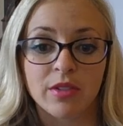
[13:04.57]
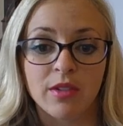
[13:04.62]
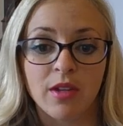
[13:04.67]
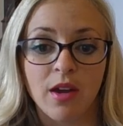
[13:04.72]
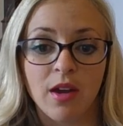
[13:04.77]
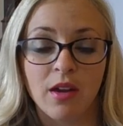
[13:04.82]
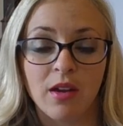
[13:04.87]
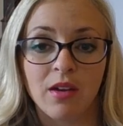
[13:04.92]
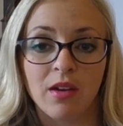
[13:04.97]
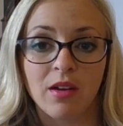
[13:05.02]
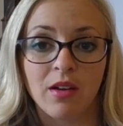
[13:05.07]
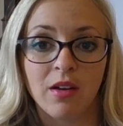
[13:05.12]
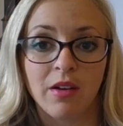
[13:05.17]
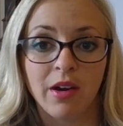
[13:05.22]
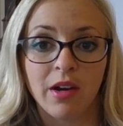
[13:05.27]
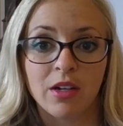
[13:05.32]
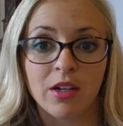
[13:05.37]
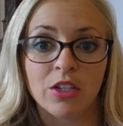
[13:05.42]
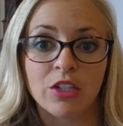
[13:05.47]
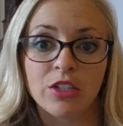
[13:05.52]
that are
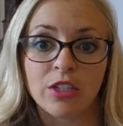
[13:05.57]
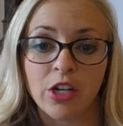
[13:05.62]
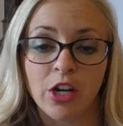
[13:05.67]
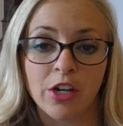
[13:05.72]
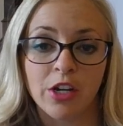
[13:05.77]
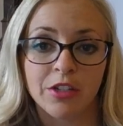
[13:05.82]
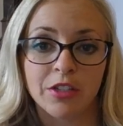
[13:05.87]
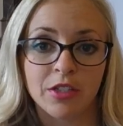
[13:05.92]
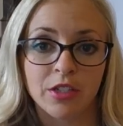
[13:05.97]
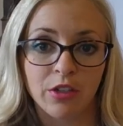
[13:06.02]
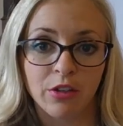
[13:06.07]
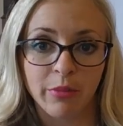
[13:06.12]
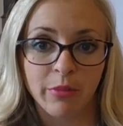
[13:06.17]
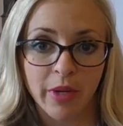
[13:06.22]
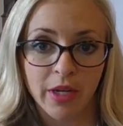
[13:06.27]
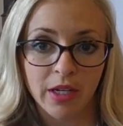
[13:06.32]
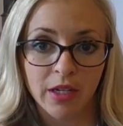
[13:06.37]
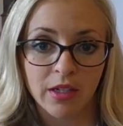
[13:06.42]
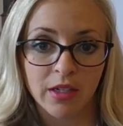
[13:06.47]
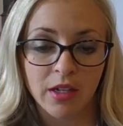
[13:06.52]
actually costing you
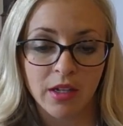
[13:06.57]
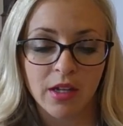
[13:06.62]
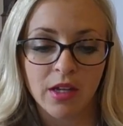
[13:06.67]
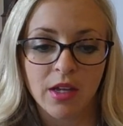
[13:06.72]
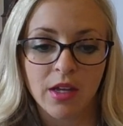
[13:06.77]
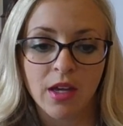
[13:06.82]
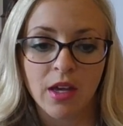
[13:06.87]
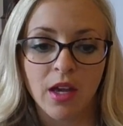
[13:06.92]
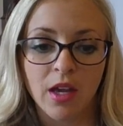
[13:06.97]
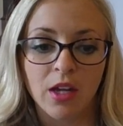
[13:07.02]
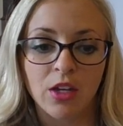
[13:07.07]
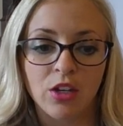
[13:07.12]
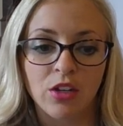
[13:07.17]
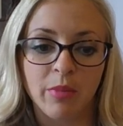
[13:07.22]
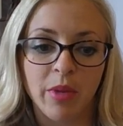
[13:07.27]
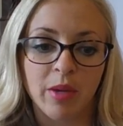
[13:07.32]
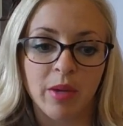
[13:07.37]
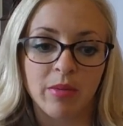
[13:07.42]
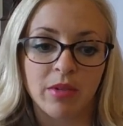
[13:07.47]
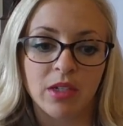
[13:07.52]
money, and you
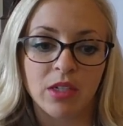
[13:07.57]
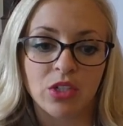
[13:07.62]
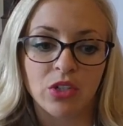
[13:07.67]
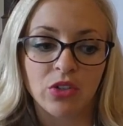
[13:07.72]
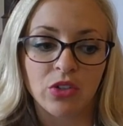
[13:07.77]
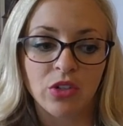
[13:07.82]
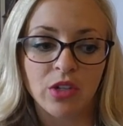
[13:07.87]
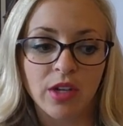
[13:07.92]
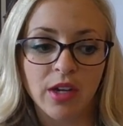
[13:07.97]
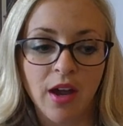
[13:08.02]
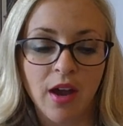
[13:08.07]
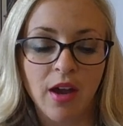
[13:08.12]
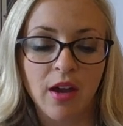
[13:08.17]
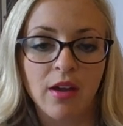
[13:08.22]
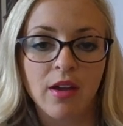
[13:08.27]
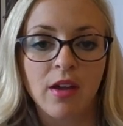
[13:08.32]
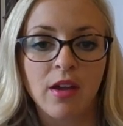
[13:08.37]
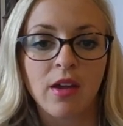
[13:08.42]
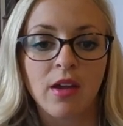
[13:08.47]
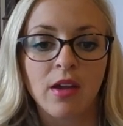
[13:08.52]
maybe need to look at.